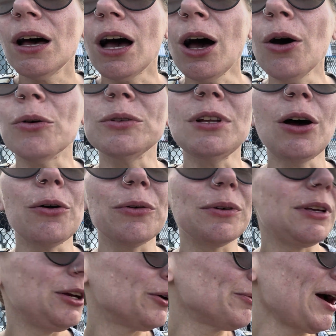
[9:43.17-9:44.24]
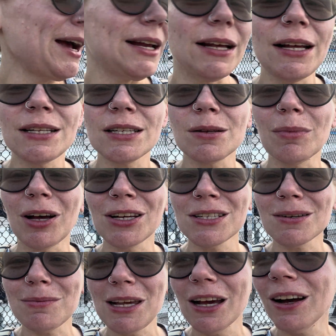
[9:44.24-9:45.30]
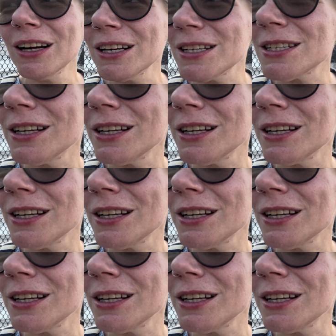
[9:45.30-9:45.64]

Oh no, you're right. It's the Mazda Miatas